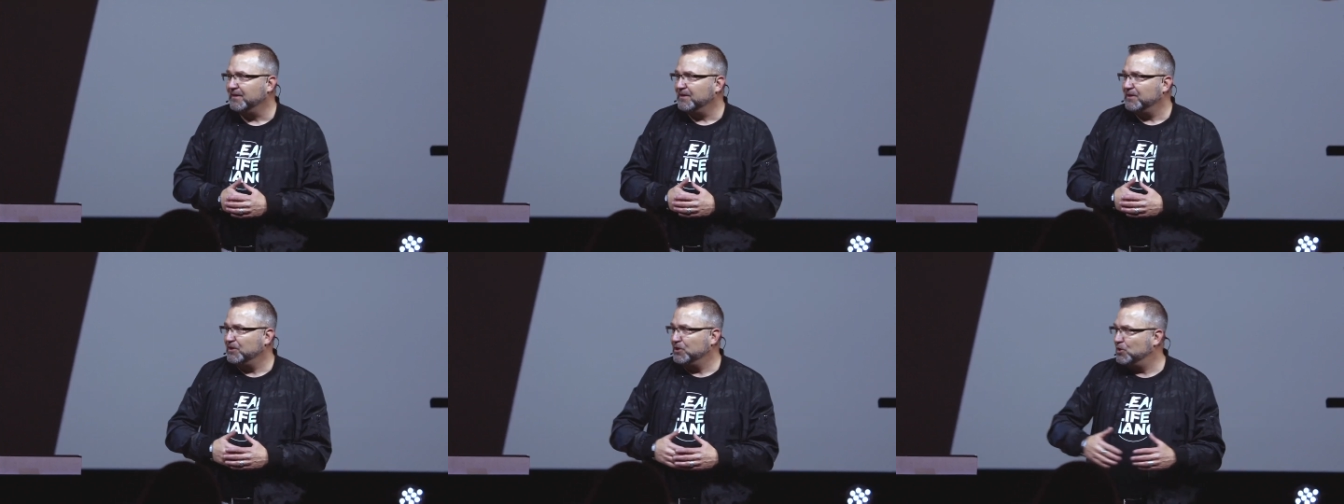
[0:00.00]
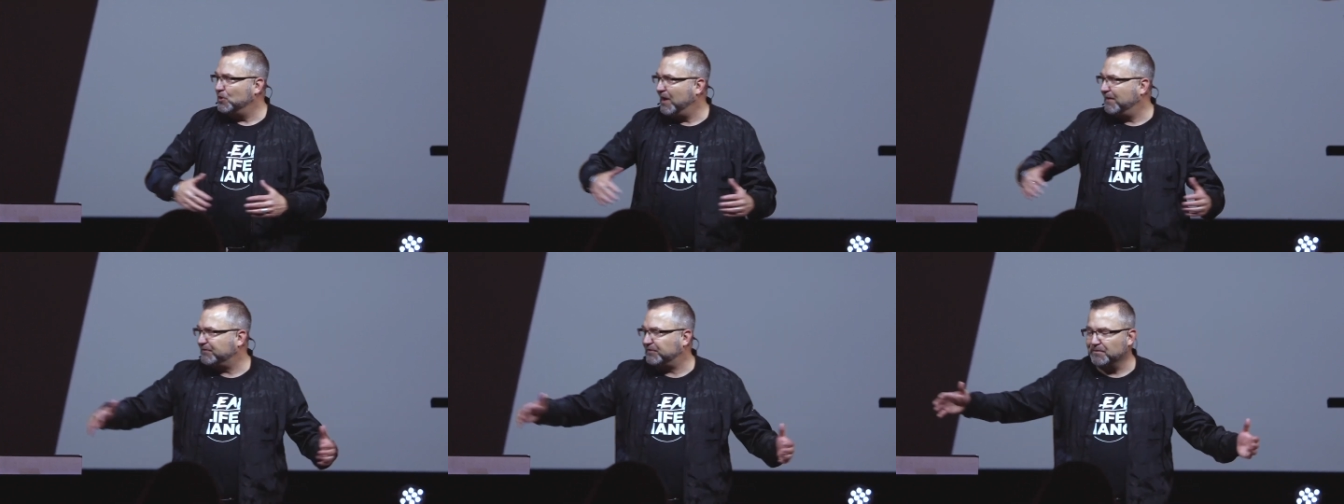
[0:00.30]
You
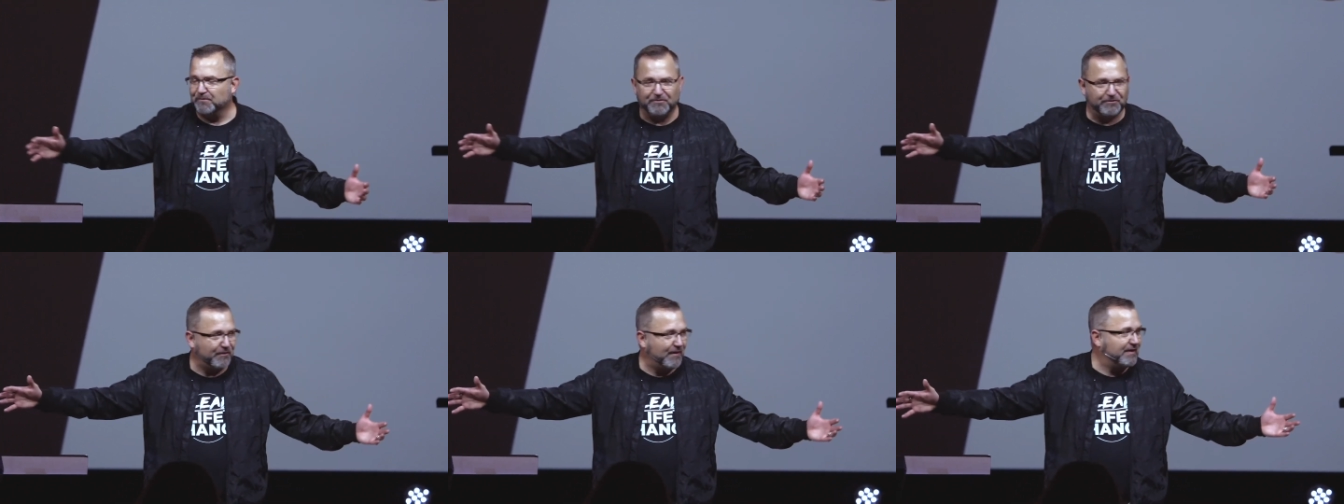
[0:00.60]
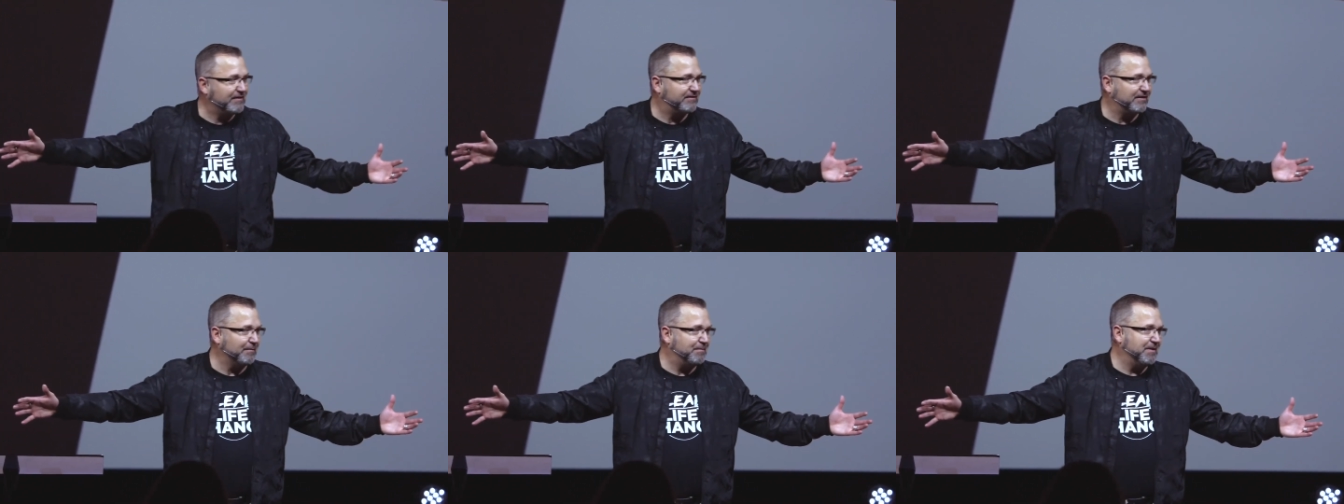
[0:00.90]
have some
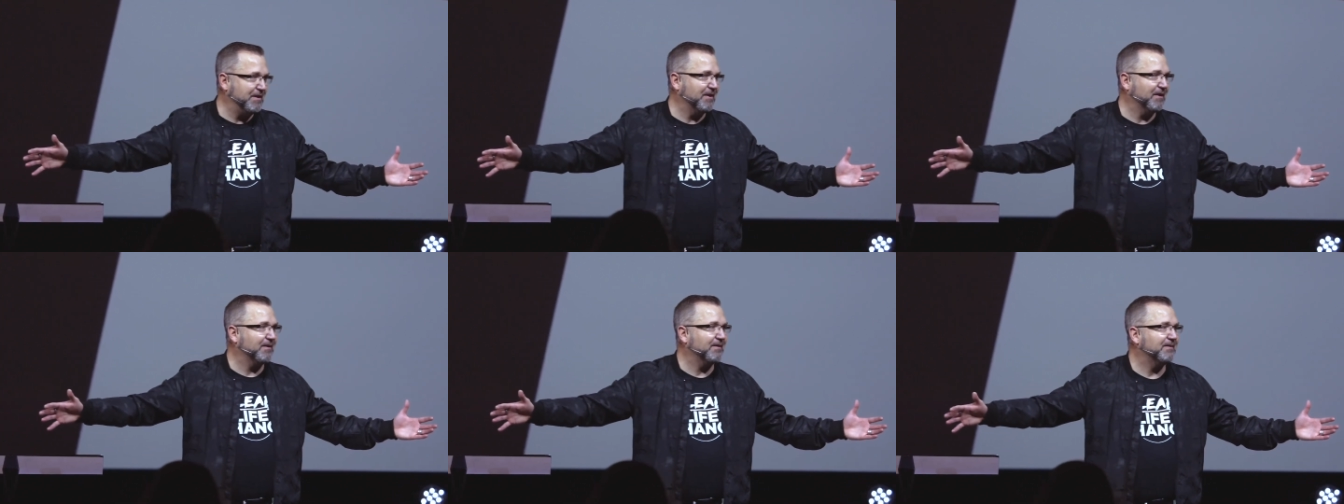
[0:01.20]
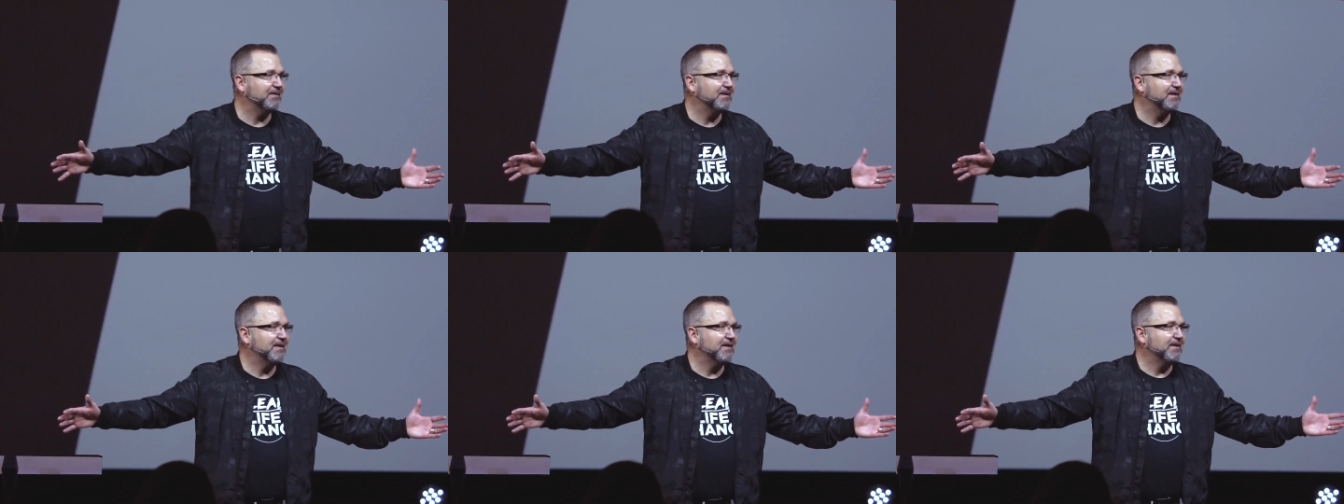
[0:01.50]
friends up here
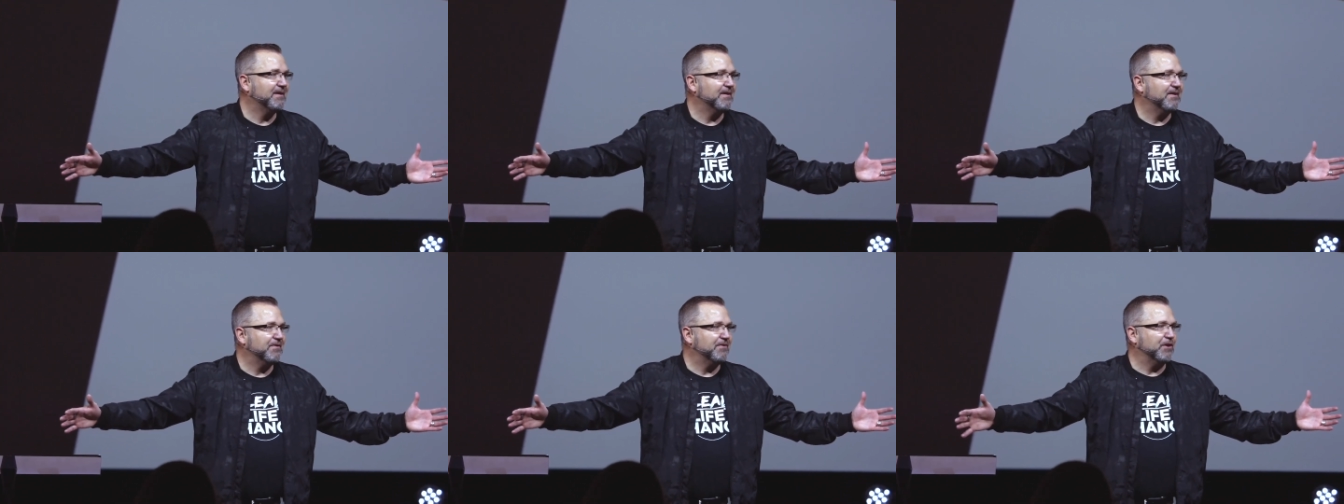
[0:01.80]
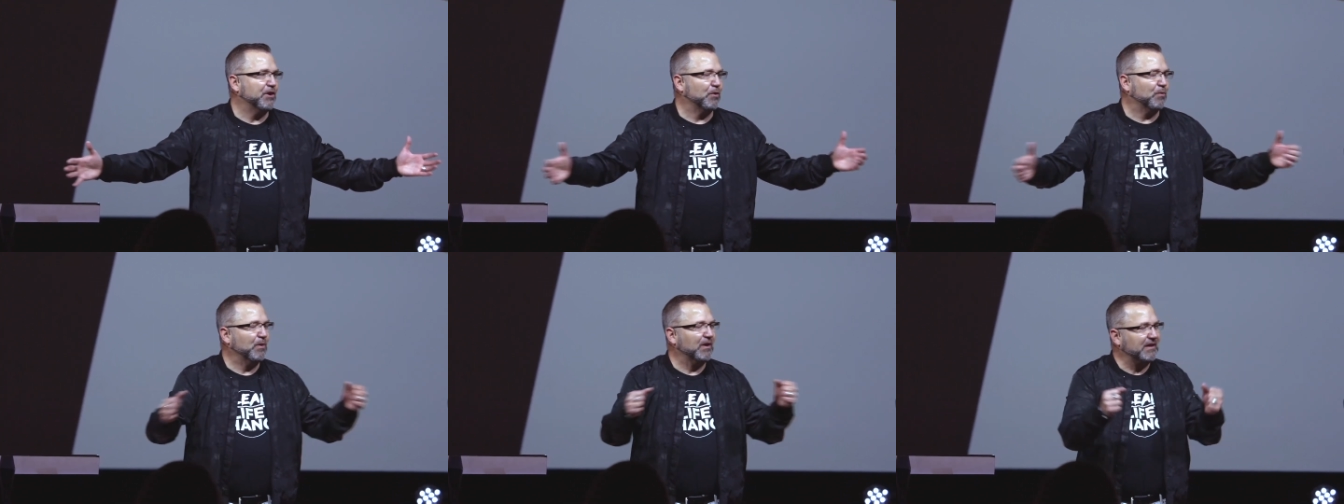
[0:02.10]

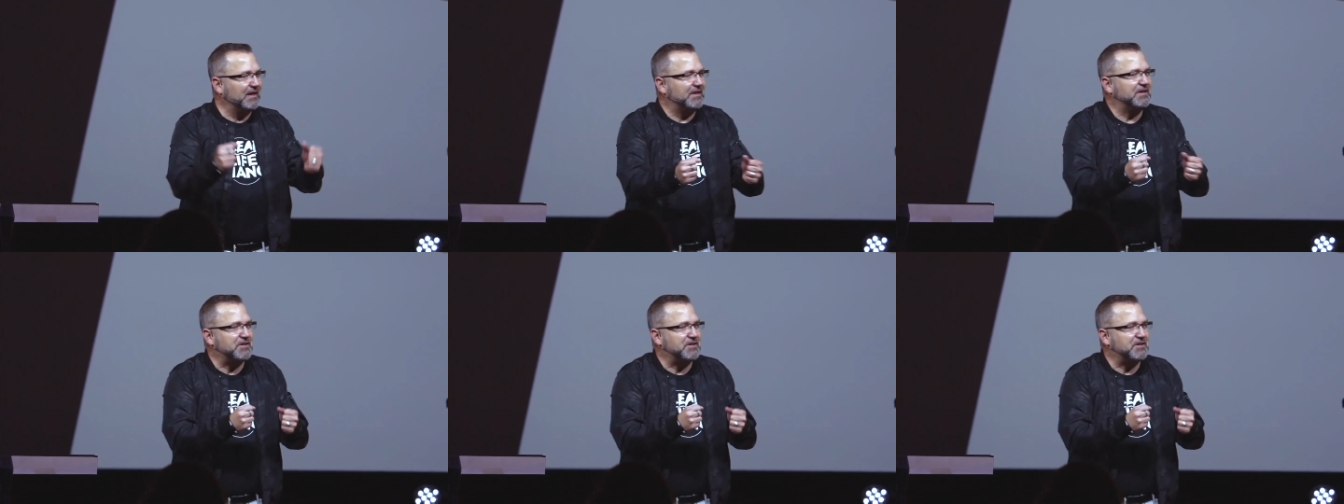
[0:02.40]
that are willing